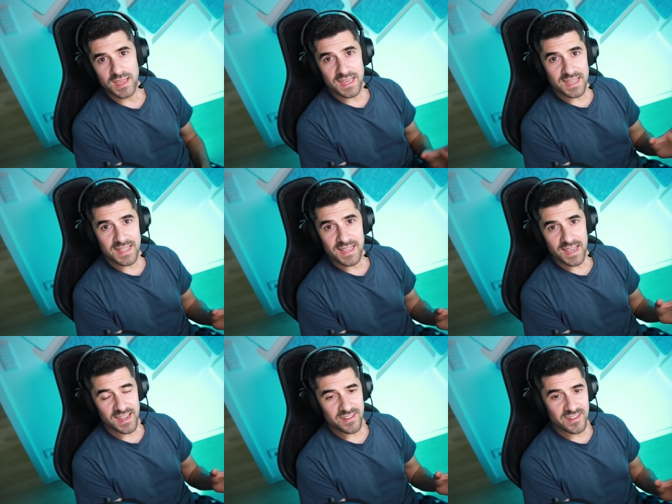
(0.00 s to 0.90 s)
in
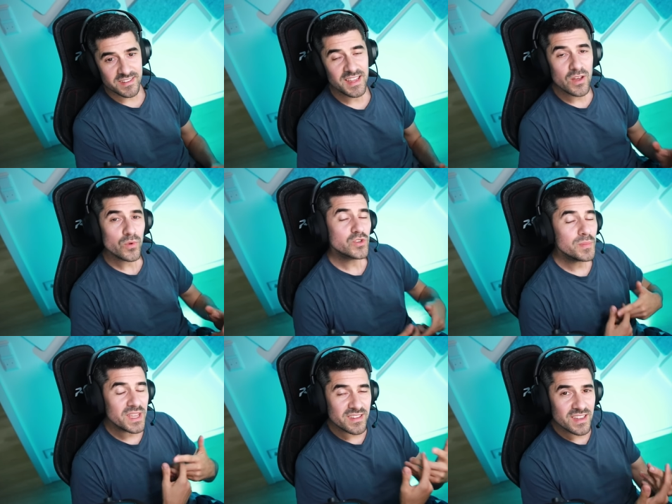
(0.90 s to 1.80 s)
A C C, which
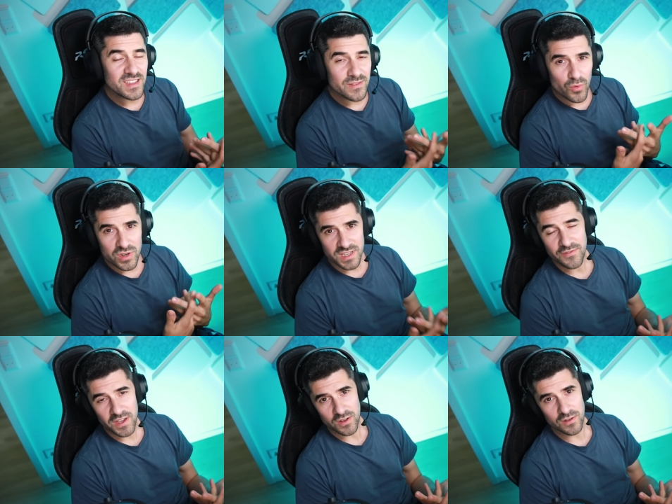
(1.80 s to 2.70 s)
means it is more
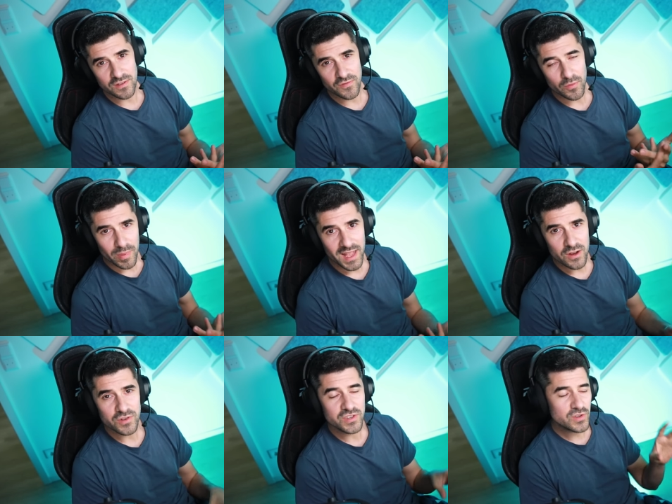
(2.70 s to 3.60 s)
difficult for
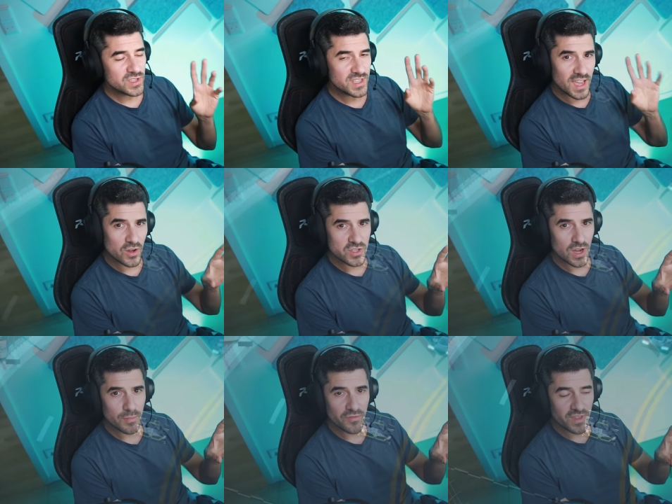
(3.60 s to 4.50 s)
players to stay on
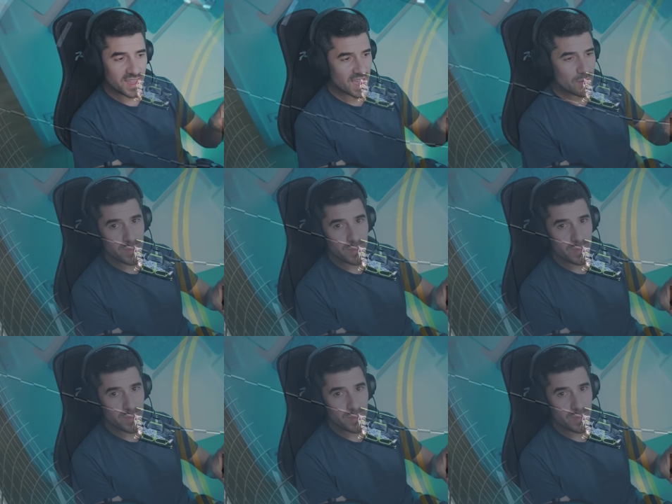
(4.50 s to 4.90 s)
top of the game game,